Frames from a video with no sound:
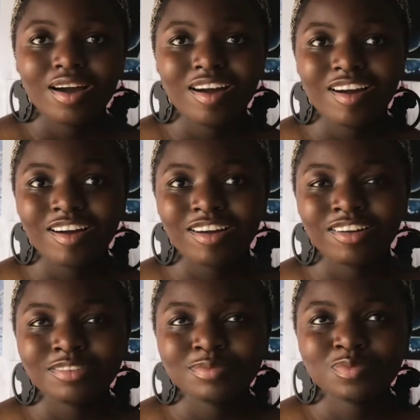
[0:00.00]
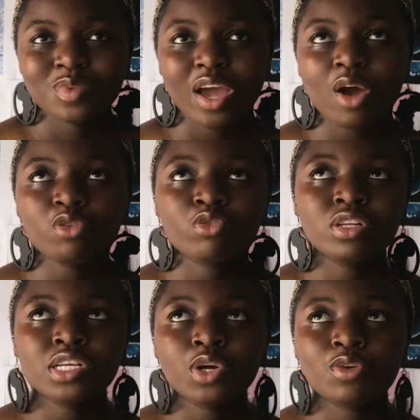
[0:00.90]
I would
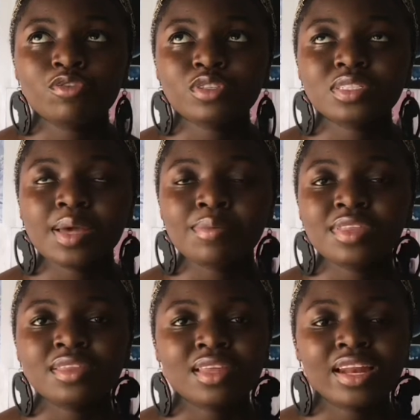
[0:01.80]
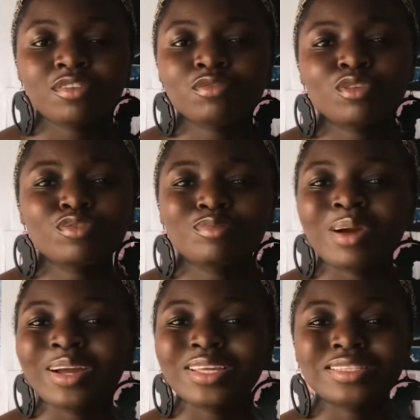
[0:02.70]
really go for something that involves
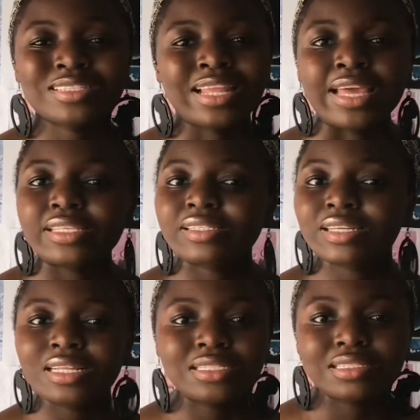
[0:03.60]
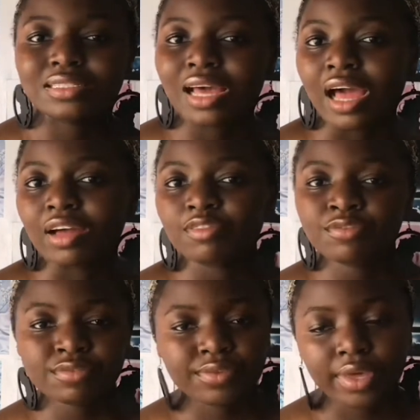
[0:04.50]
marketing, like selling stuff.
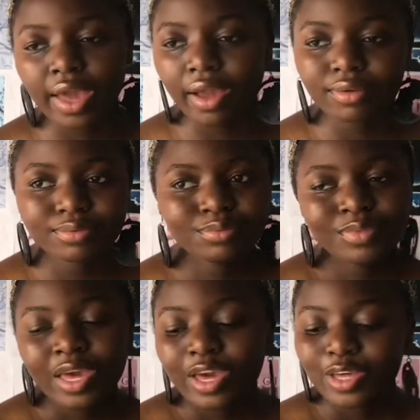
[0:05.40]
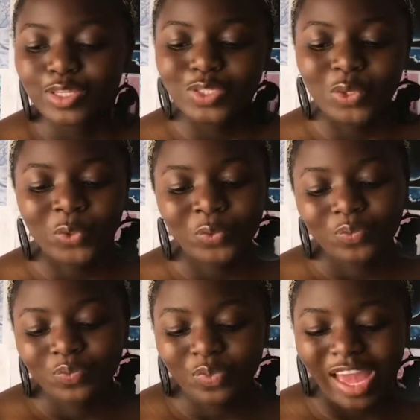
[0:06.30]
Yeah. So
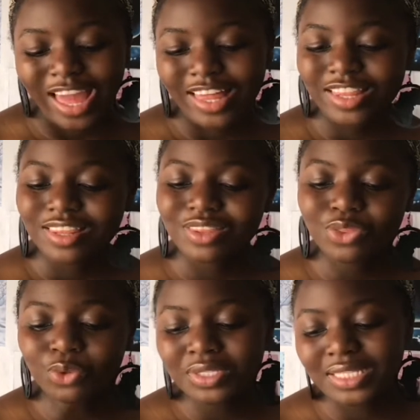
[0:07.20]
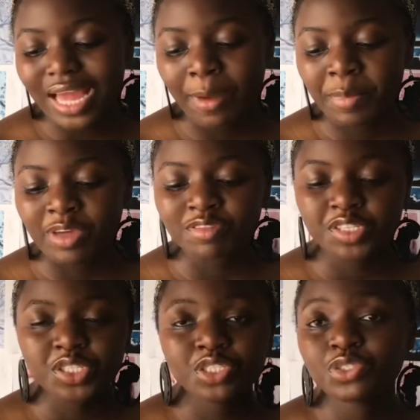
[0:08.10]
those are my
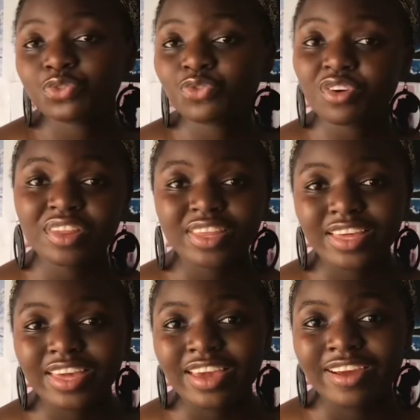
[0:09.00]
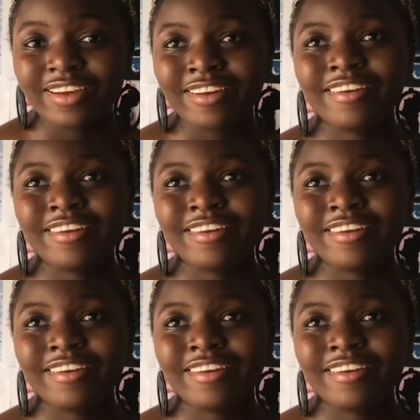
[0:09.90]
visions for the year.